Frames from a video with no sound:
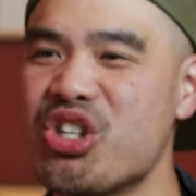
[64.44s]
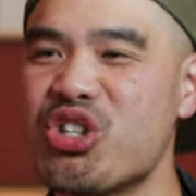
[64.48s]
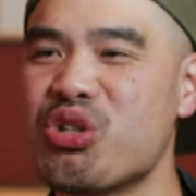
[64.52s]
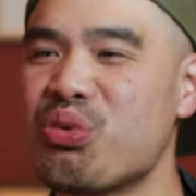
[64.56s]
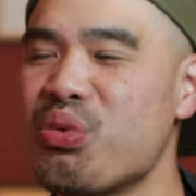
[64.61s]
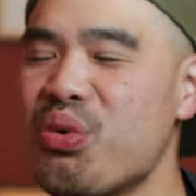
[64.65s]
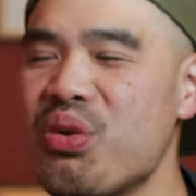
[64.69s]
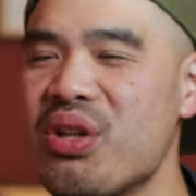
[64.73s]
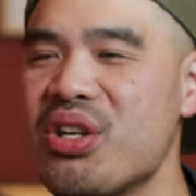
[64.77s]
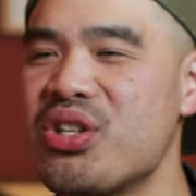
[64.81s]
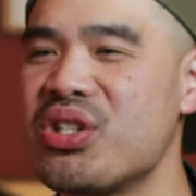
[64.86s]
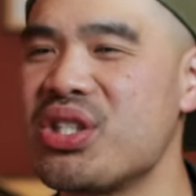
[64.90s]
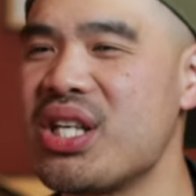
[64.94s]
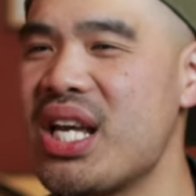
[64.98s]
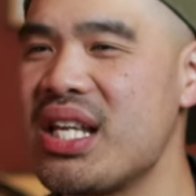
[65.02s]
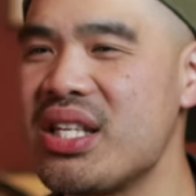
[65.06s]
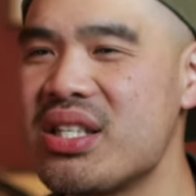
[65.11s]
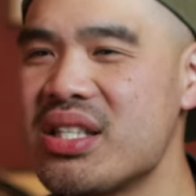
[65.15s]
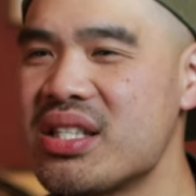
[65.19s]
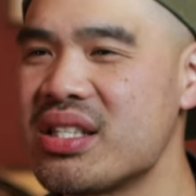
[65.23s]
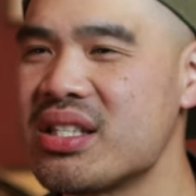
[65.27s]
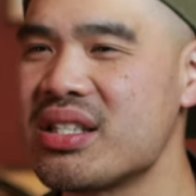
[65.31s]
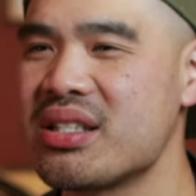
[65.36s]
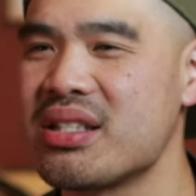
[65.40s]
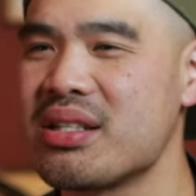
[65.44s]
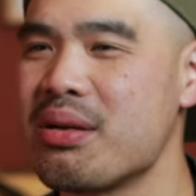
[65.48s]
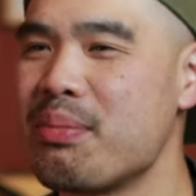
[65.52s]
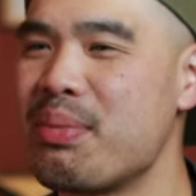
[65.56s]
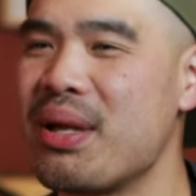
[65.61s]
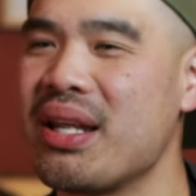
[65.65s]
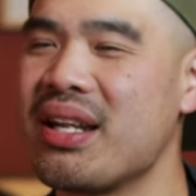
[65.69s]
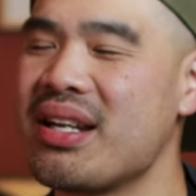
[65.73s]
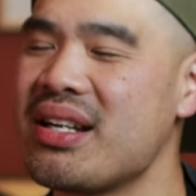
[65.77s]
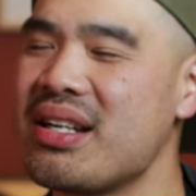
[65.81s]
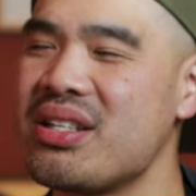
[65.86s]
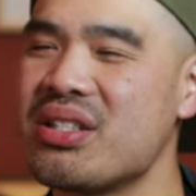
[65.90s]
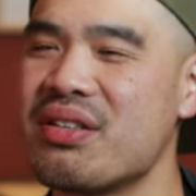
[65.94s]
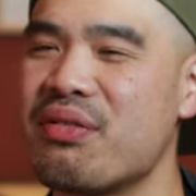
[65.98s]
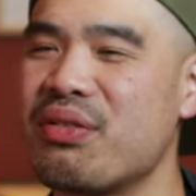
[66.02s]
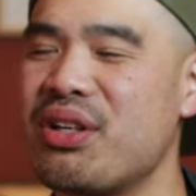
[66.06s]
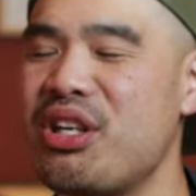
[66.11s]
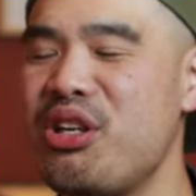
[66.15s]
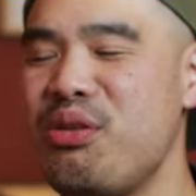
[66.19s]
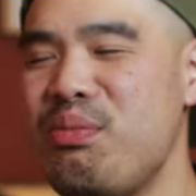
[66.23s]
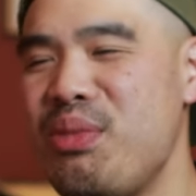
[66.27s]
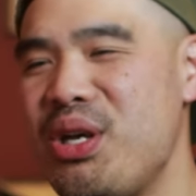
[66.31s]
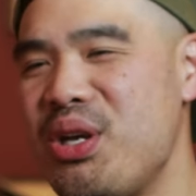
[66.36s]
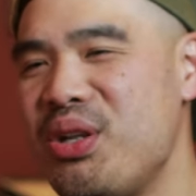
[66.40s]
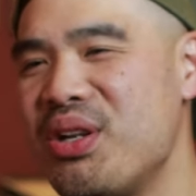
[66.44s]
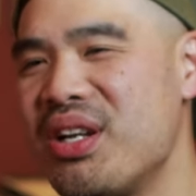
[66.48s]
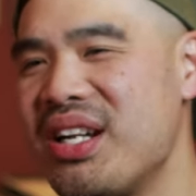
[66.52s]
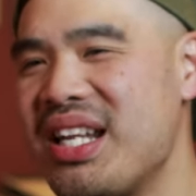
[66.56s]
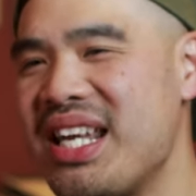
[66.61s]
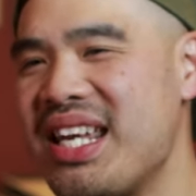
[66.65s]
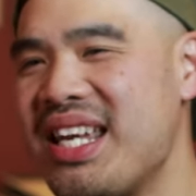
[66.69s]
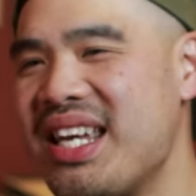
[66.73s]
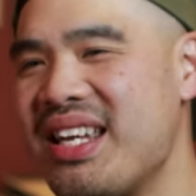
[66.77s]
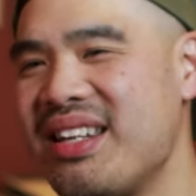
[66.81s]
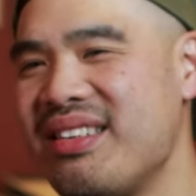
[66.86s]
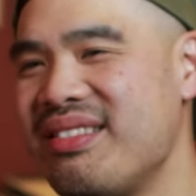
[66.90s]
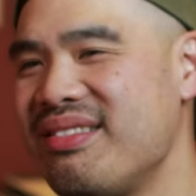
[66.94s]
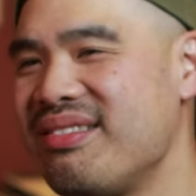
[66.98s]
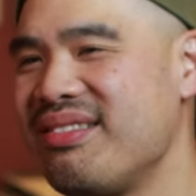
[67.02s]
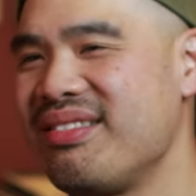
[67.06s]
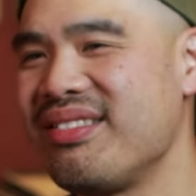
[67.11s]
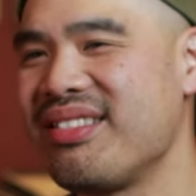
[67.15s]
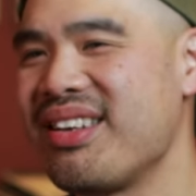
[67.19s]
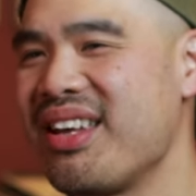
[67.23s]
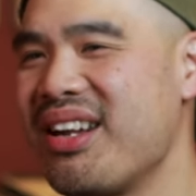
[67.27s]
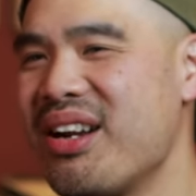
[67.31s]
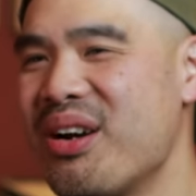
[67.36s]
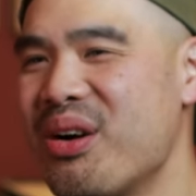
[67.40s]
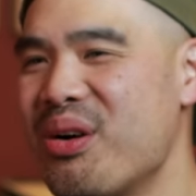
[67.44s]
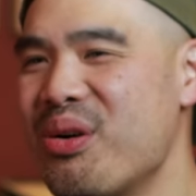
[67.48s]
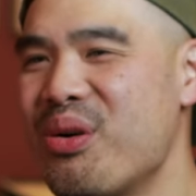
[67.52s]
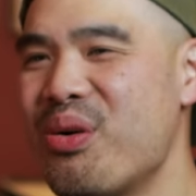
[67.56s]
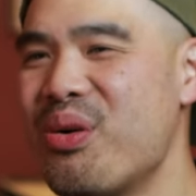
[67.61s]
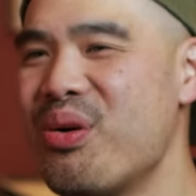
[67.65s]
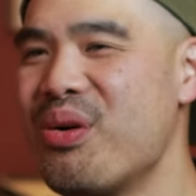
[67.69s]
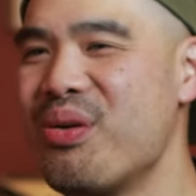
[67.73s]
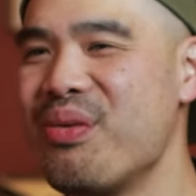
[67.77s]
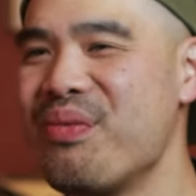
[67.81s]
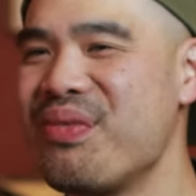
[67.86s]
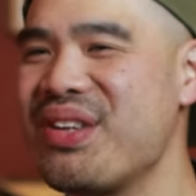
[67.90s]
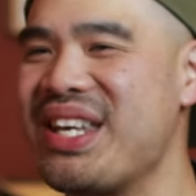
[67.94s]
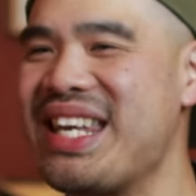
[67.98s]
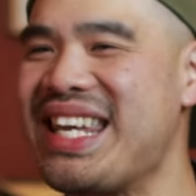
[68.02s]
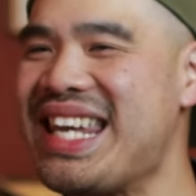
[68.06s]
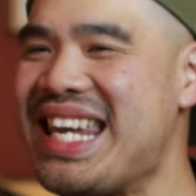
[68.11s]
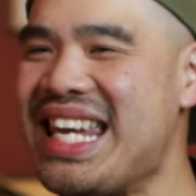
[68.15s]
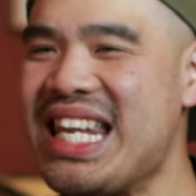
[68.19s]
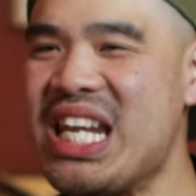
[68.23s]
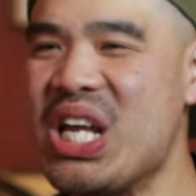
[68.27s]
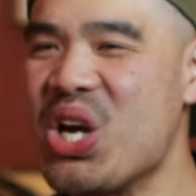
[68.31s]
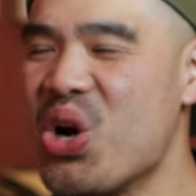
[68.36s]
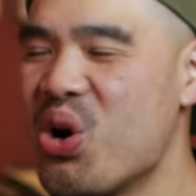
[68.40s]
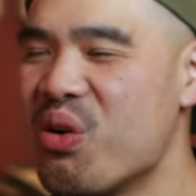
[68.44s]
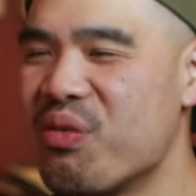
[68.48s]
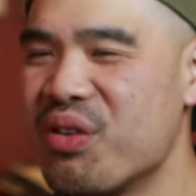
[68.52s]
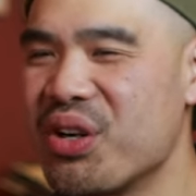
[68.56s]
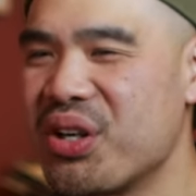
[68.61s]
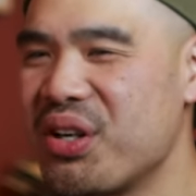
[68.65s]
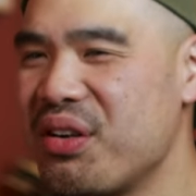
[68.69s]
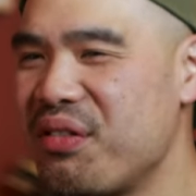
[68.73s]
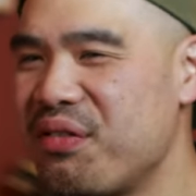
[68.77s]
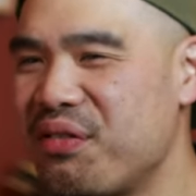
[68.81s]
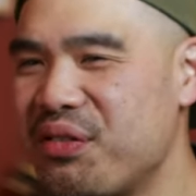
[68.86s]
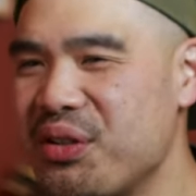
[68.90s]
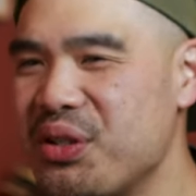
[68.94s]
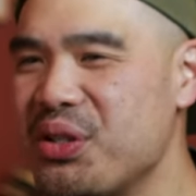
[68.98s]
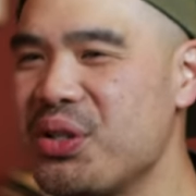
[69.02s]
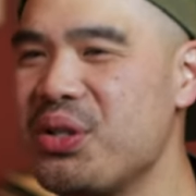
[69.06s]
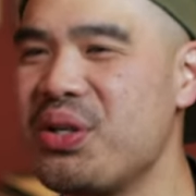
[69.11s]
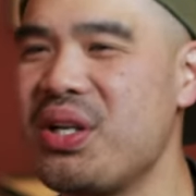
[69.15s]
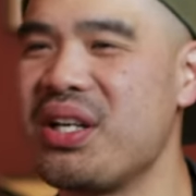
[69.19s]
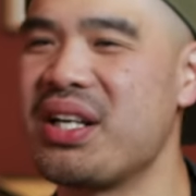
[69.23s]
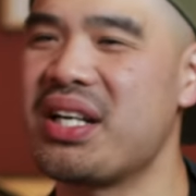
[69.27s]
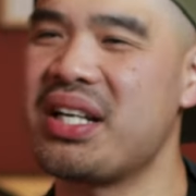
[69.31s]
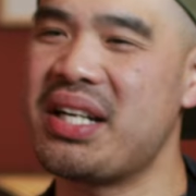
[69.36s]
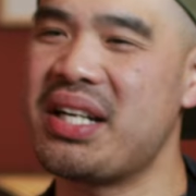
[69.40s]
just through the sensibilities of community and, you know, eating over good food